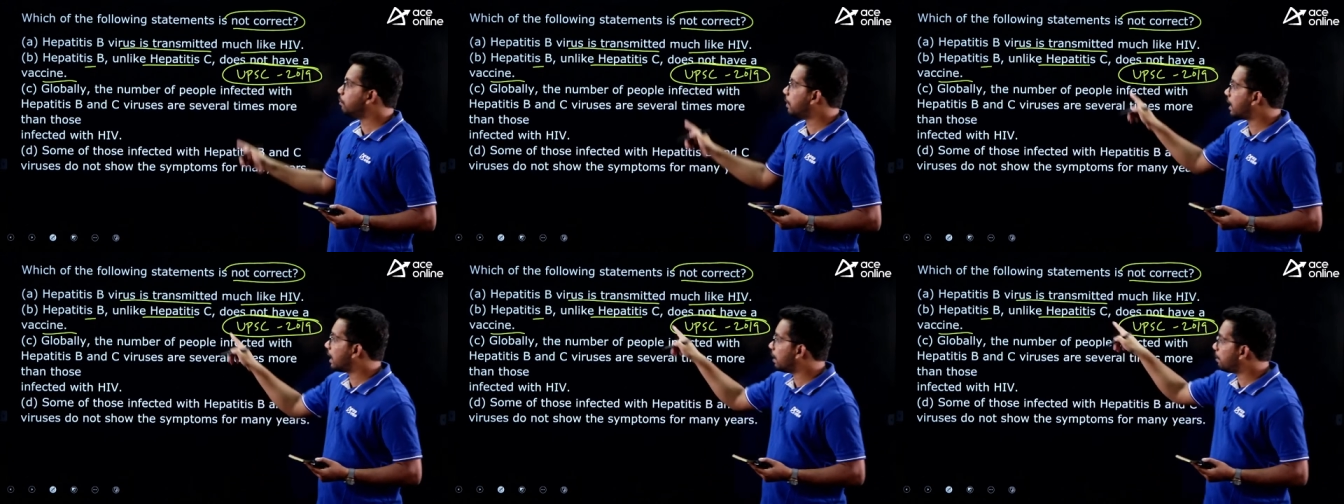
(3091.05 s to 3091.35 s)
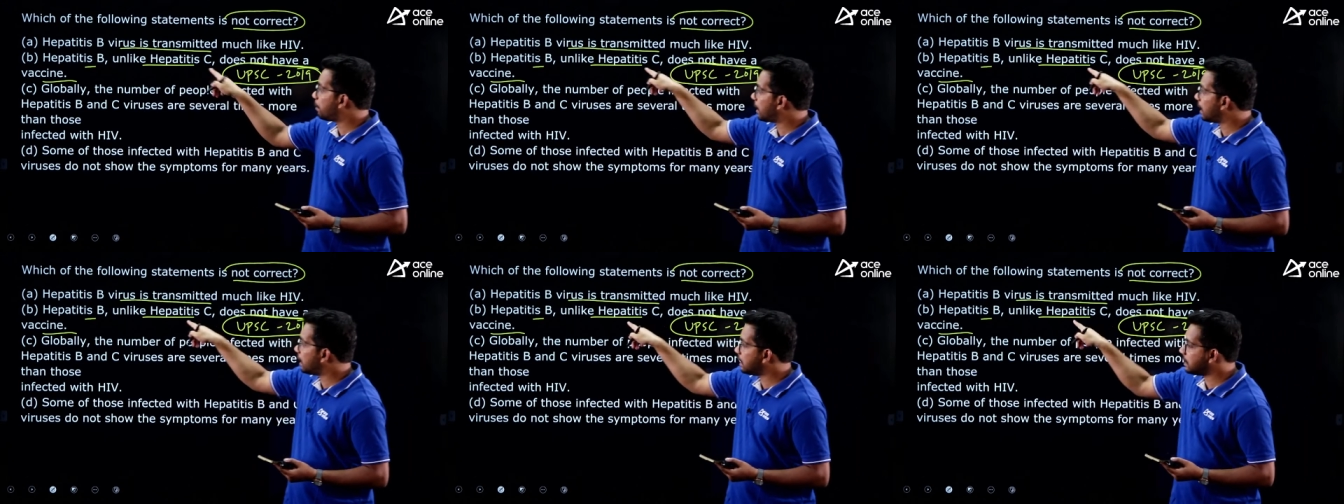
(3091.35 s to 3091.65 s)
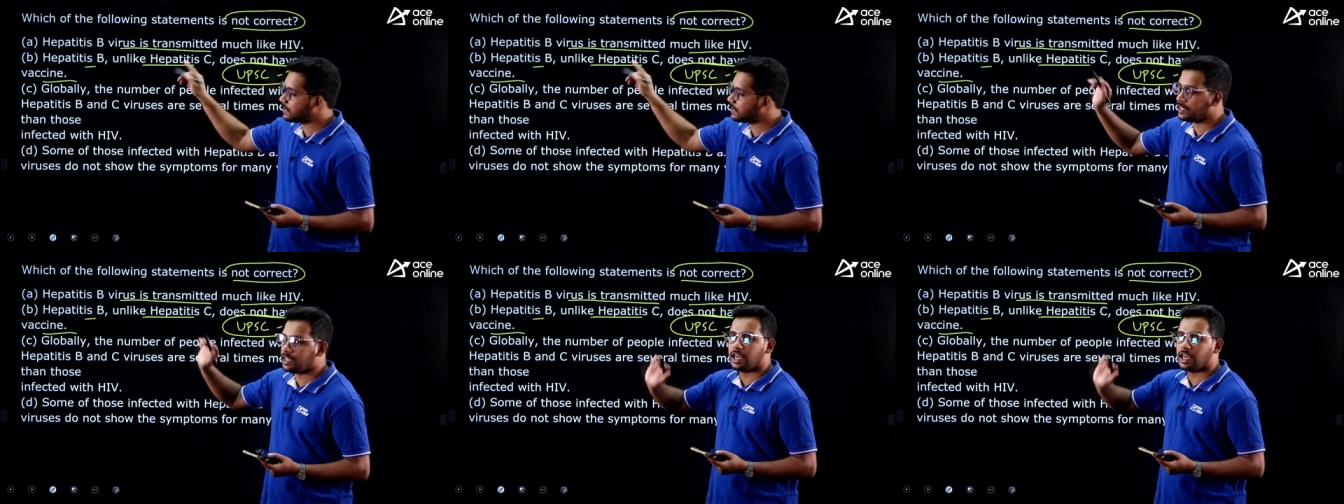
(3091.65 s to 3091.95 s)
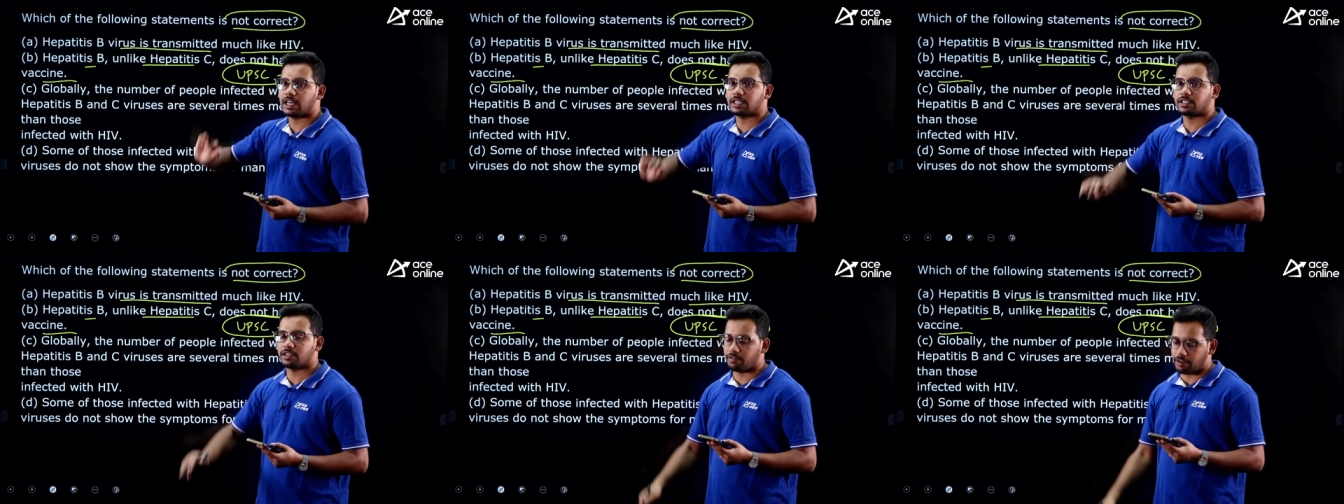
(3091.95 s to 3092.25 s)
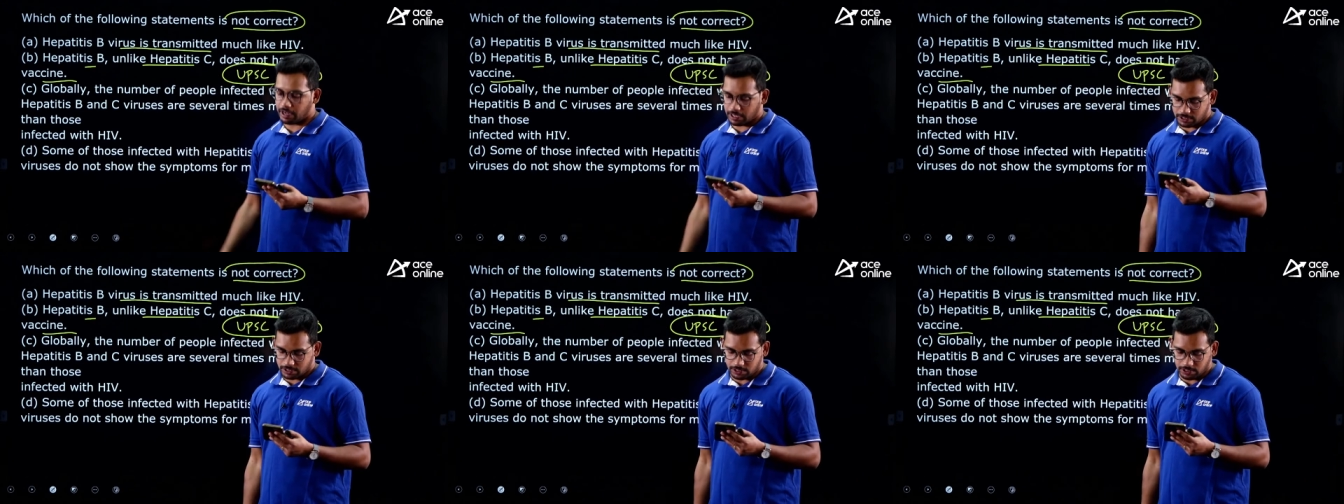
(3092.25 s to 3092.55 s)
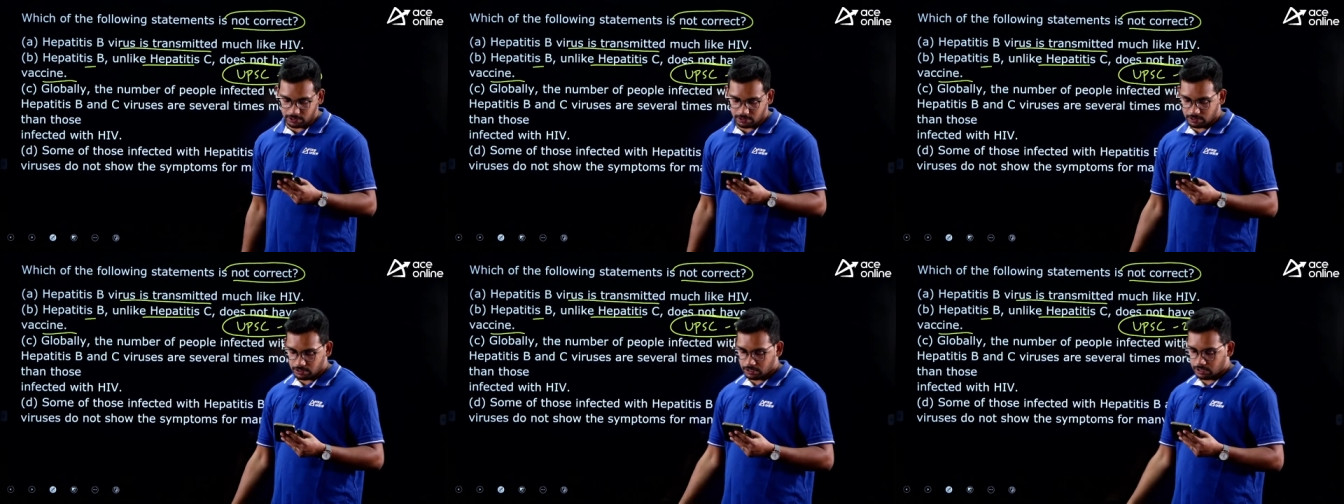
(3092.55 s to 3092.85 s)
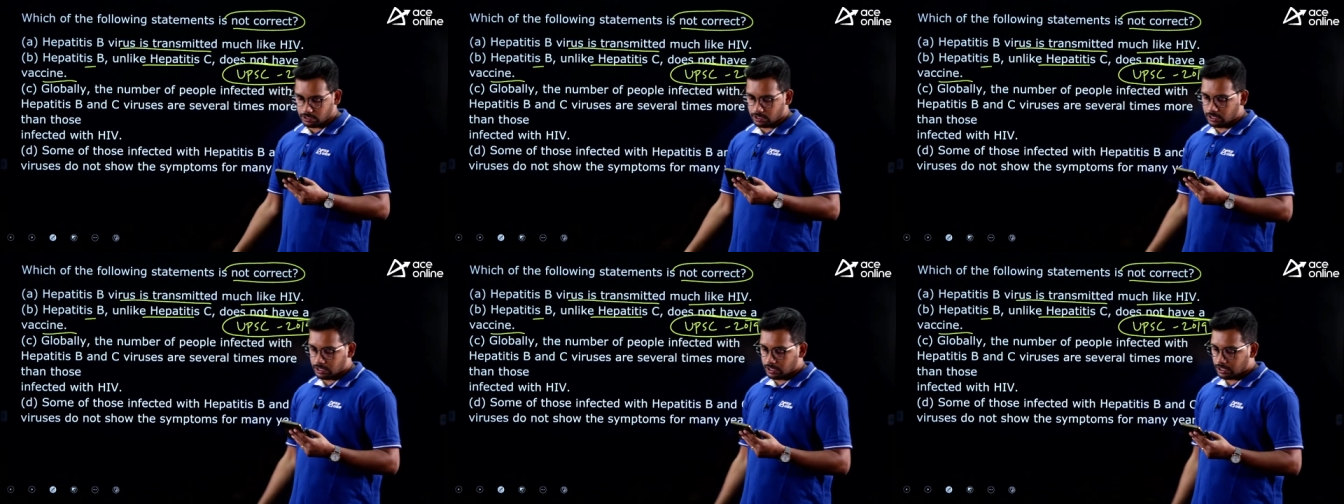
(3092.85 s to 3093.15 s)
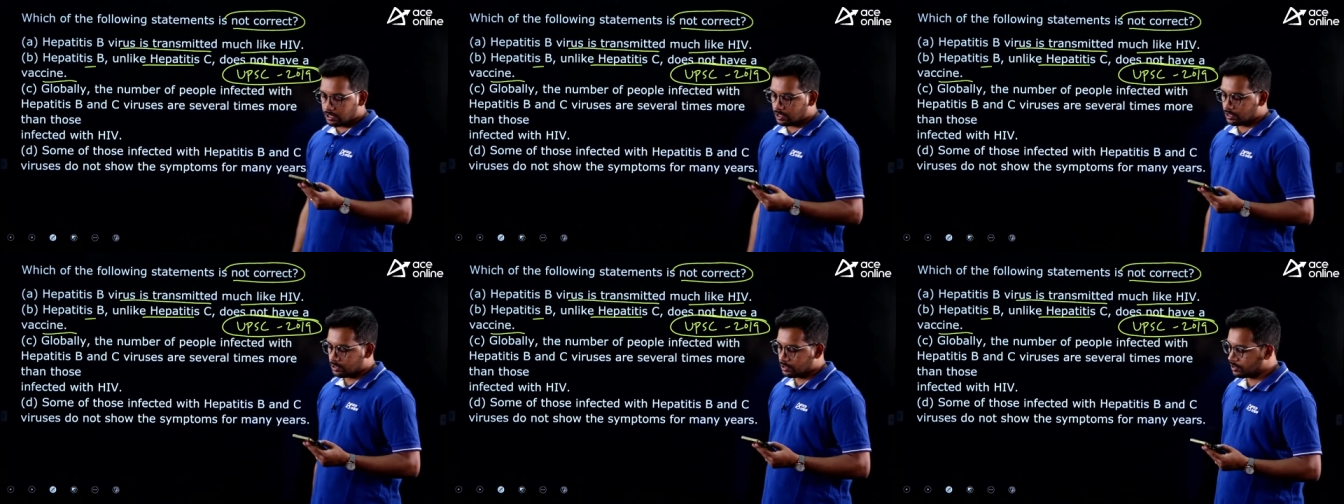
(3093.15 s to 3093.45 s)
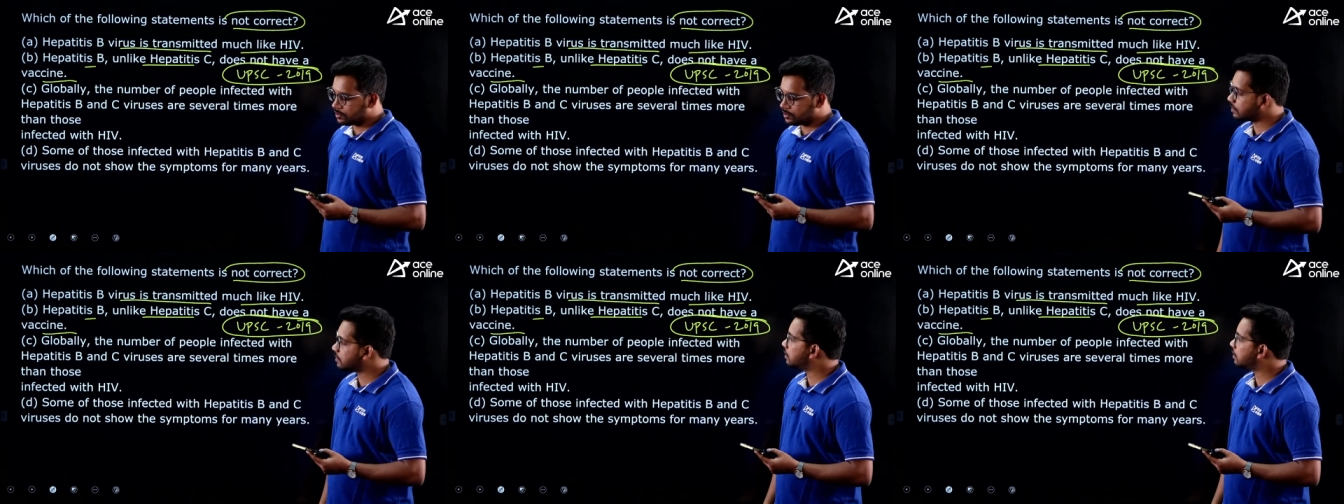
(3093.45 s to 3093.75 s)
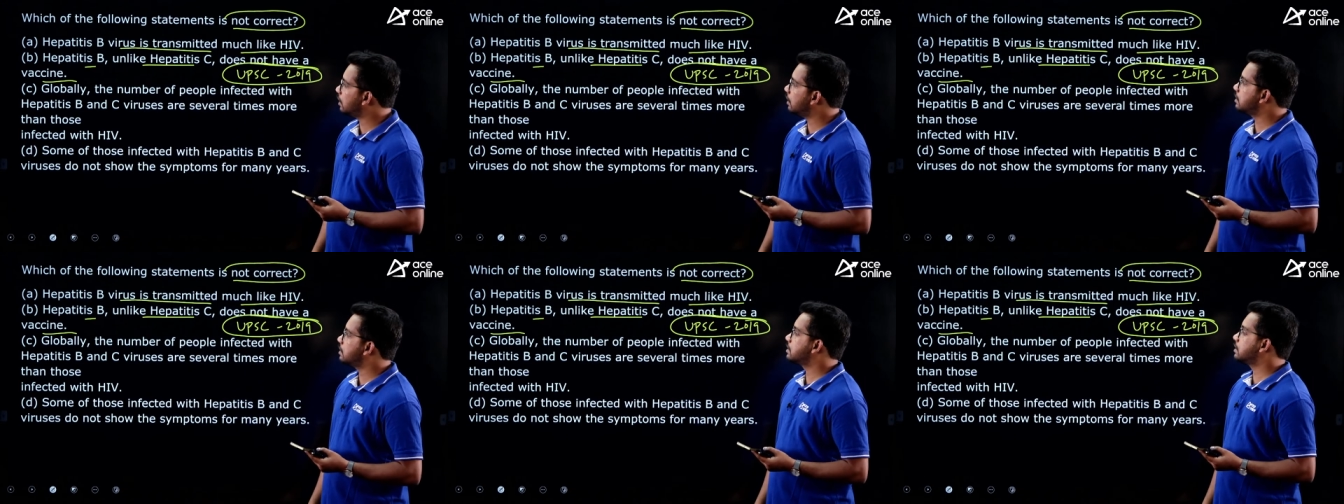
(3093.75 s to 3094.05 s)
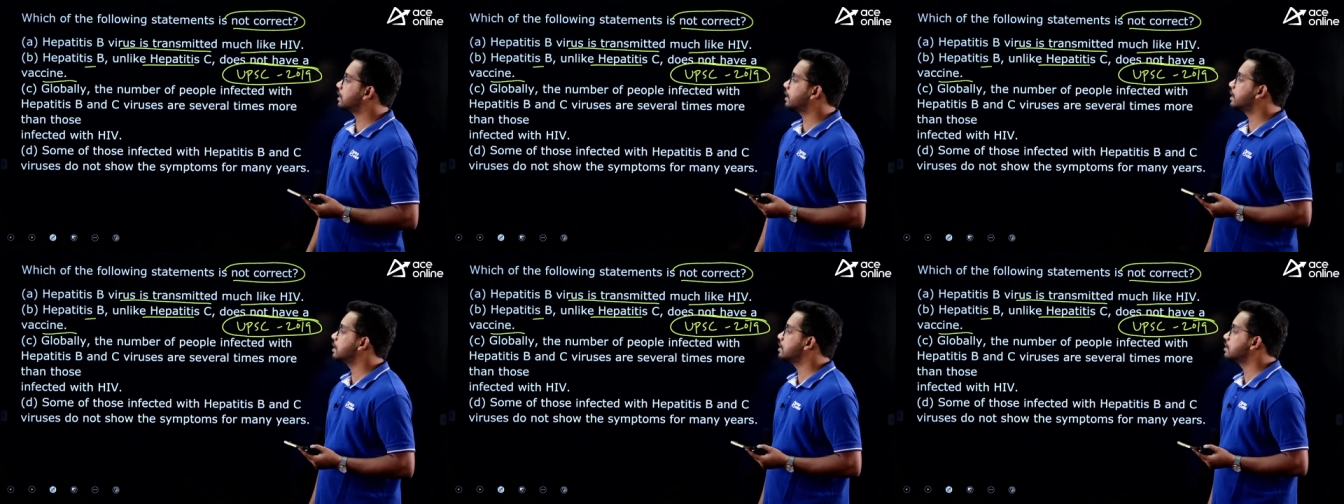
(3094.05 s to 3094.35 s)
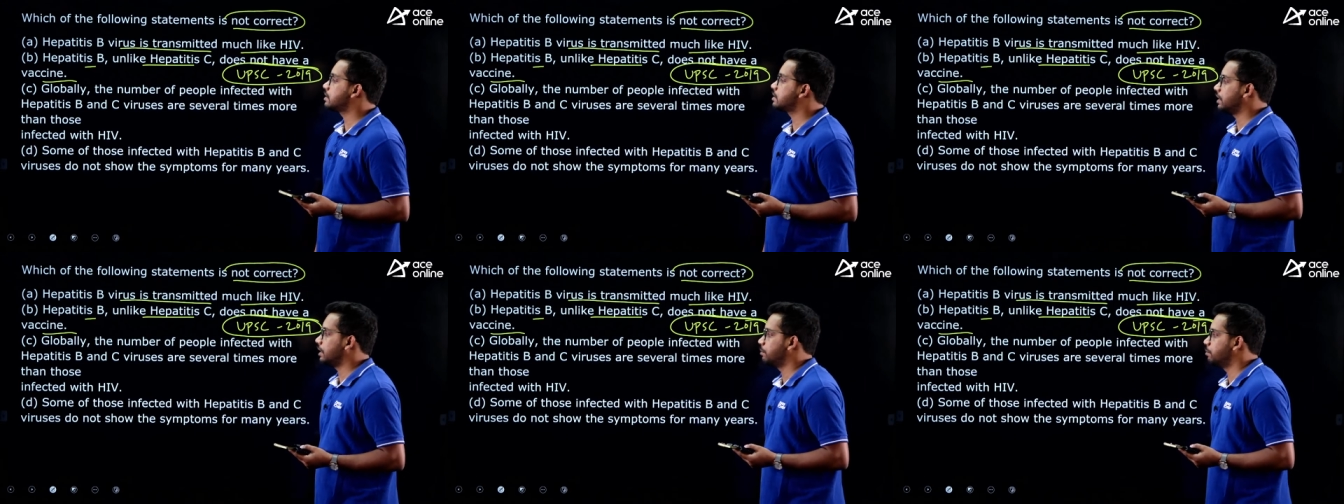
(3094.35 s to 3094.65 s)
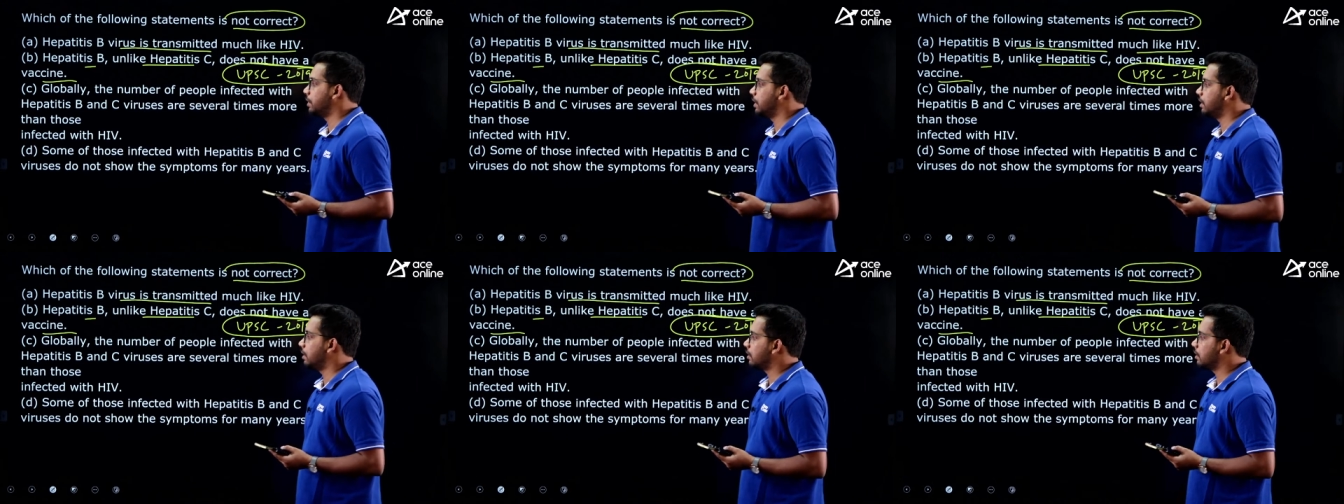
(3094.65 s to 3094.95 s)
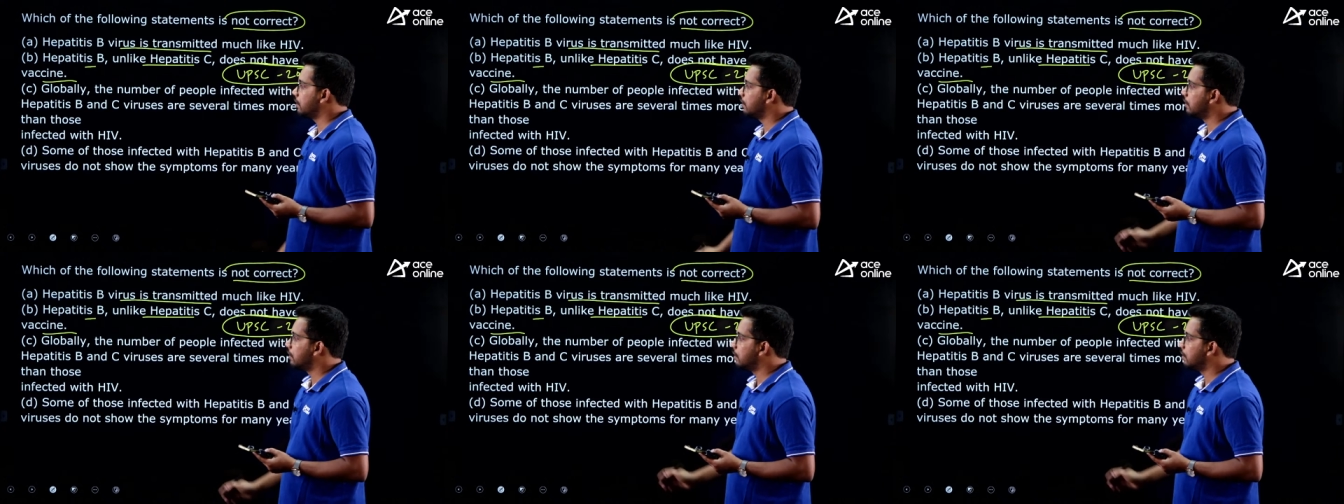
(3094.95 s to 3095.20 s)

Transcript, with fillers: but hepatitis C has a vaccine. This is the second statement.